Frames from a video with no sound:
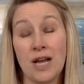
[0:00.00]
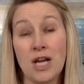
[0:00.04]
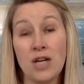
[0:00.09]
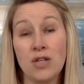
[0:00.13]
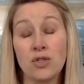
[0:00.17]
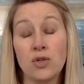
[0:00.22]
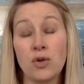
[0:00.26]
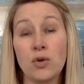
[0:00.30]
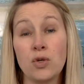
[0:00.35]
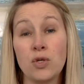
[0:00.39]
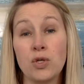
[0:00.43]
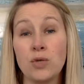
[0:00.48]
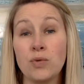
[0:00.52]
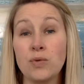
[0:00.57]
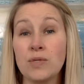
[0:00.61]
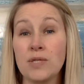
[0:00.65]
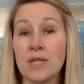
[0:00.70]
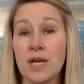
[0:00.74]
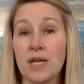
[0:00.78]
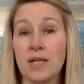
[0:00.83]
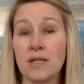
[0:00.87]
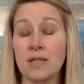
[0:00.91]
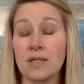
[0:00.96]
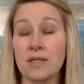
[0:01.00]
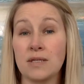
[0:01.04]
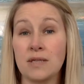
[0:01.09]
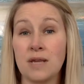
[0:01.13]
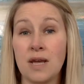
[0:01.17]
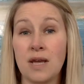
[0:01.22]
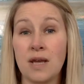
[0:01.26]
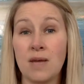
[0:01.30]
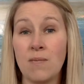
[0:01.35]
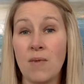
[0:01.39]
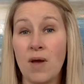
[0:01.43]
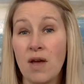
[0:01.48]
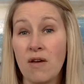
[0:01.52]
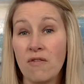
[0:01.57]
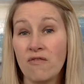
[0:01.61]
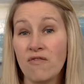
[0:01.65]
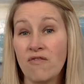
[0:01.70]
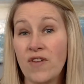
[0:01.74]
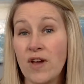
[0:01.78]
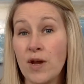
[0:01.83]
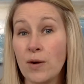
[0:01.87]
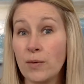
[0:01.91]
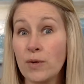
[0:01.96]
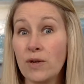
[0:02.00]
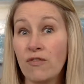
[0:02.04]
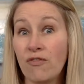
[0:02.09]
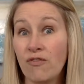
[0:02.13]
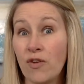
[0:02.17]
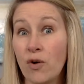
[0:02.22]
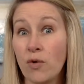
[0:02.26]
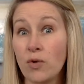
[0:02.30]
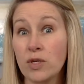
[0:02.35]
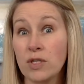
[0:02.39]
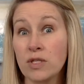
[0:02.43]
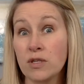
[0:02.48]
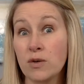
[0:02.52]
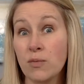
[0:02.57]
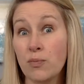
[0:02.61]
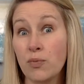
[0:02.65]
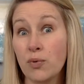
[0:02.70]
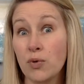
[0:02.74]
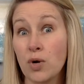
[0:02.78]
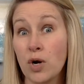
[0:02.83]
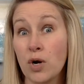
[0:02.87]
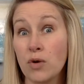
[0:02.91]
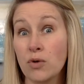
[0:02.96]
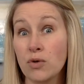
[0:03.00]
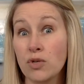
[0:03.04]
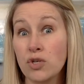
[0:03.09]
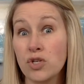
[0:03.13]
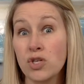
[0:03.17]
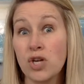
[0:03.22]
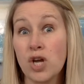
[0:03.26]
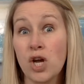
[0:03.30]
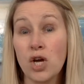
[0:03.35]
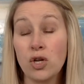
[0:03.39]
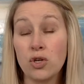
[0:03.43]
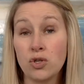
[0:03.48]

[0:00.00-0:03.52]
So use that same very focused approach